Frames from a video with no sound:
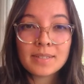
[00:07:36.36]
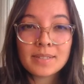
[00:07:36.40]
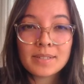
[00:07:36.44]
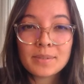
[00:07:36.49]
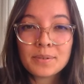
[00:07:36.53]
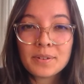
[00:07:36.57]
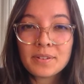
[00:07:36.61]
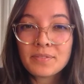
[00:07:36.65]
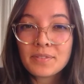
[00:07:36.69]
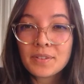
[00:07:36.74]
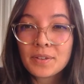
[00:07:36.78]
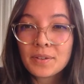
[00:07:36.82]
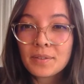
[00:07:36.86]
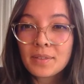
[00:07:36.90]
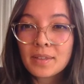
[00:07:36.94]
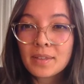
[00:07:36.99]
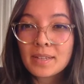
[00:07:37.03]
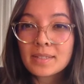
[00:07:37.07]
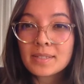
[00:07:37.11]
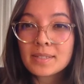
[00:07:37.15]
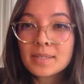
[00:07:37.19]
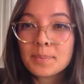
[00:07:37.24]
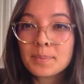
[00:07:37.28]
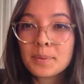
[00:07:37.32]
So a few
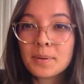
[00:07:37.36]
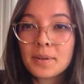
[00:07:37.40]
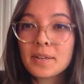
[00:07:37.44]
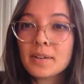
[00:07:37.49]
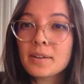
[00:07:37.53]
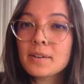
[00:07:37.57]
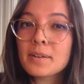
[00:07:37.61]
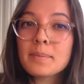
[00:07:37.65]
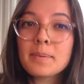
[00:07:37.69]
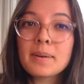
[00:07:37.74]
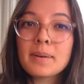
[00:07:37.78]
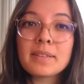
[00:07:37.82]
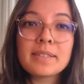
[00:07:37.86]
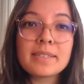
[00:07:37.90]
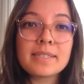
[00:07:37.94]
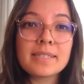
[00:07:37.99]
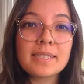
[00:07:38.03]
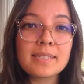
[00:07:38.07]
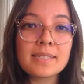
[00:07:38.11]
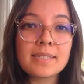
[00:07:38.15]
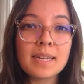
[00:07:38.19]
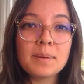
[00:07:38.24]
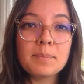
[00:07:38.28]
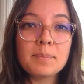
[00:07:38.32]
things to point out about this
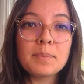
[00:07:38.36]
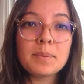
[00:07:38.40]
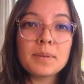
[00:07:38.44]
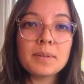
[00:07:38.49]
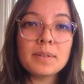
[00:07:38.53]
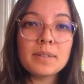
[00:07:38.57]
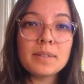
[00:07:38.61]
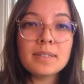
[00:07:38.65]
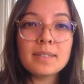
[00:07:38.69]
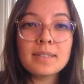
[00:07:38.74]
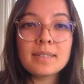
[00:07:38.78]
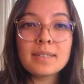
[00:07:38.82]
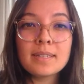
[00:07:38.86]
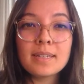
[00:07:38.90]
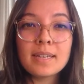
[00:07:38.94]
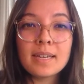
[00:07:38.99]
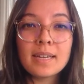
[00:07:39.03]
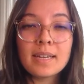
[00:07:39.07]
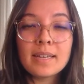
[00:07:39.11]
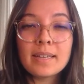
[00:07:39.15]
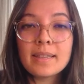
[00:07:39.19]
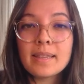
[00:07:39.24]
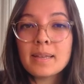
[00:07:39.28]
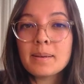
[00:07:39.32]
example.
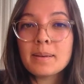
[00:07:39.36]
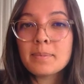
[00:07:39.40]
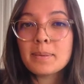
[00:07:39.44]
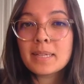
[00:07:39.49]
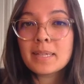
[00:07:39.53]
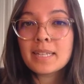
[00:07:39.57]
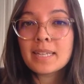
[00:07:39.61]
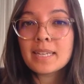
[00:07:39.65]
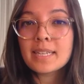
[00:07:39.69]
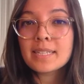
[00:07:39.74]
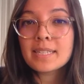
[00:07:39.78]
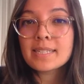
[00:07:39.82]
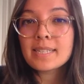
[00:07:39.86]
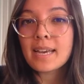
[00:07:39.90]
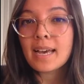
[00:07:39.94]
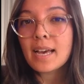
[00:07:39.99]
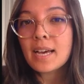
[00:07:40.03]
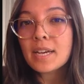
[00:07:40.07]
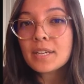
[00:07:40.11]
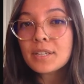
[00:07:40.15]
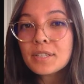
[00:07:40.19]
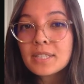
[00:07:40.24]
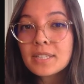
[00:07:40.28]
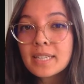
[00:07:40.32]
The ability to
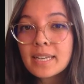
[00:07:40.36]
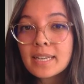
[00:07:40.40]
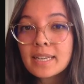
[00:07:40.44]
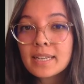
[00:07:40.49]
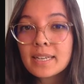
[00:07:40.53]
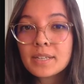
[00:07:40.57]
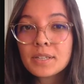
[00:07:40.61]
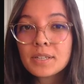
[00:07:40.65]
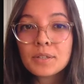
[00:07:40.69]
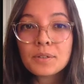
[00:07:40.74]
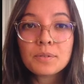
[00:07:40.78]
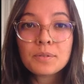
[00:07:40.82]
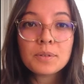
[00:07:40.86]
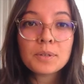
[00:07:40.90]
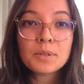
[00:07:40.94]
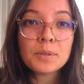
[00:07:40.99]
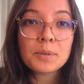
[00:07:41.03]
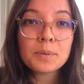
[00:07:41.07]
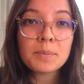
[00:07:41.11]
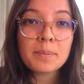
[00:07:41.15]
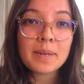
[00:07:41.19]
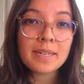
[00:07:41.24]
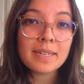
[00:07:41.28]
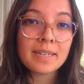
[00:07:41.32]
aggregate,
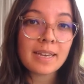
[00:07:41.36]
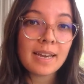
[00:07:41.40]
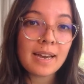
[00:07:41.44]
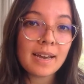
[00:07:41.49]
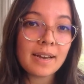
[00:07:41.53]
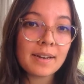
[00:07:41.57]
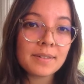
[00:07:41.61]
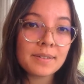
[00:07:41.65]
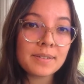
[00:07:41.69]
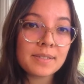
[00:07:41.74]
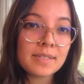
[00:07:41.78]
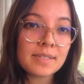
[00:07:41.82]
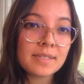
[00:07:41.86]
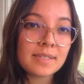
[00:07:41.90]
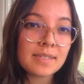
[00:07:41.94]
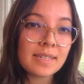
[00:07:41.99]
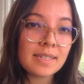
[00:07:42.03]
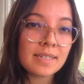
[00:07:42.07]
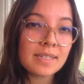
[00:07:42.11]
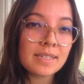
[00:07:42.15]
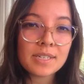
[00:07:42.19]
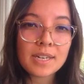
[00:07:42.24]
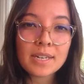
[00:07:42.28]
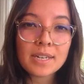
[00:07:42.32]
group, and count,
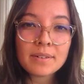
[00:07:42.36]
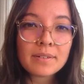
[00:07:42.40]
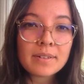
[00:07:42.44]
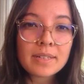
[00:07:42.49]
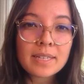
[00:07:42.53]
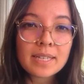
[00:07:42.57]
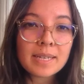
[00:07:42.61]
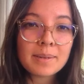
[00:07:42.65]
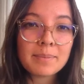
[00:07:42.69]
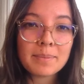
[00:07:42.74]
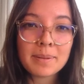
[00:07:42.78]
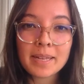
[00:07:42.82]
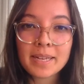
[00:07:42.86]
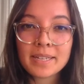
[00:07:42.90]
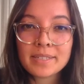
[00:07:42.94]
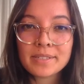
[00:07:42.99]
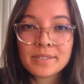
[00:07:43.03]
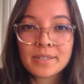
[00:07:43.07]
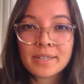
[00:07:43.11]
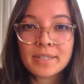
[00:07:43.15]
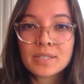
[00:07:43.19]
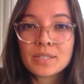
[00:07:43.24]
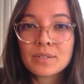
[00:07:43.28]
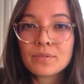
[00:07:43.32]
and generally apply
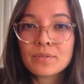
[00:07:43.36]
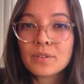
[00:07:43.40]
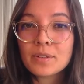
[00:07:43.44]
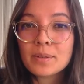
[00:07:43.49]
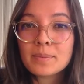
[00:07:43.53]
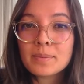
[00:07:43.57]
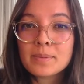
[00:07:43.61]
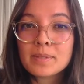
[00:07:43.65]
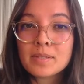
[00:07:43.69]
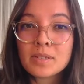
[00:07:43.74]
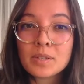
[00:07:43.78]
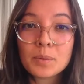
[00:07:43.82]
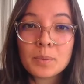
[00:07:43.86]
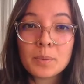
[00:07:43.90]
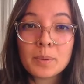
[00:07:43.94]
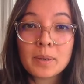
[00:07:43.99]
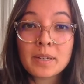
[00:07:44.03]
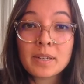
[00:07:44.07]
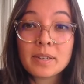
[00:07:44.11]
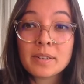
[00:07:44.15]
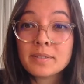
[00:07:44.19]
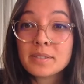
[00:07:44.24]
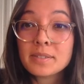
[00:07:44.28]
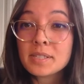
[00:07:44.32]
transforms to
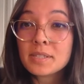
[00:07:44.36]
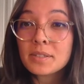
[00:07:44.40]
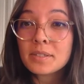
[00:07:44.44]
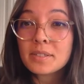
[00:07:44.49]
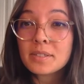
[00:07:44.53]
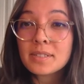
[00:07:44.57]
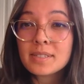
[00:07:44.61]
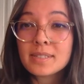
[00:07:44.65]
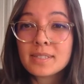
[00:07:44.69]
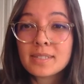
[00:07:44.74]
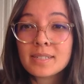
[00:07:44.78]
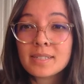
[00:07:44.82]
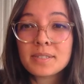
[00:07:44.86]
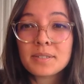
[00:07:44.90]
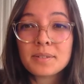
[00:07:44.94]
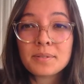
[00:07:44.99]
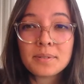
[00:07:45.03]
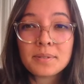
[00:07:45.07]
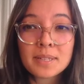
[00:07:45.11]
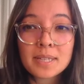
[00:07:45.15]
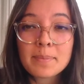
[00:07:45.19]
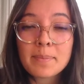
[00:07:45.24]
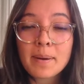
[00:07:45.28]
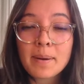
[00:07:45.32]
query results is a
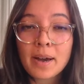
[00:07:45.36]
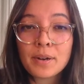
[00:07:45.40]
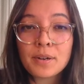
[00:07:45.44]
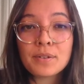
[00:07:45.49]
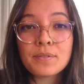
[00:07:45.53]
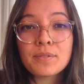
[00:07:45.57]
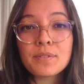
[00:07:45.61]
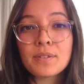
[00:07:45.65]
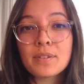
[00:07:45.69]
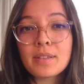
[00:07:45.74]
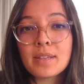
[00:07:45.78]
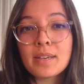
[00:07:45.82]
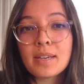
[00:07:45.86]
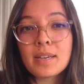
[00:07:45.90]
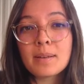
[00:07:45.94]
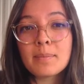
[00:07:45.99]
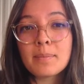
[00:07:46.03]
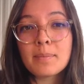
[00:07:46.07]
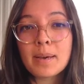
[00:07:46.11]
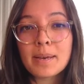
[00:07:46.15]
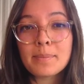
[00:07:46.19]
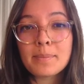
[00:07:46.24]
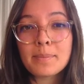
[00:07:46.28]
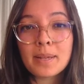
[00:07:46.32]
really powerful thing
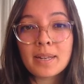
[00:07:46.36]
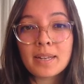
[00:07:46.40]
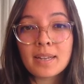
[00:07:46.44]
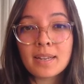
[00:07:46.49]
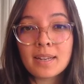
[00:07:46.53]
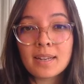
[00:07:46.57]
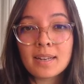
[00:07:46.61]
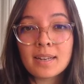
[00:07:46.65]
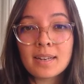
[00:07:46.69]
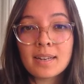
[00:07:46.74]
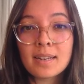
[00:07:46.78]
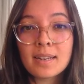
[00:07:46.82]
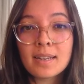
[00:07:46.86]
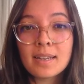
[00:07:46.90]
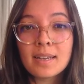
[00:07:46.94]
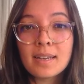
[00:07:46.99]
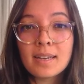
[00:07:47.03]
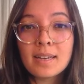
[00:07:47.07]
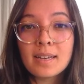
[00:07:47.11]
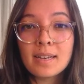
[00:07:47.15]
in my opinion.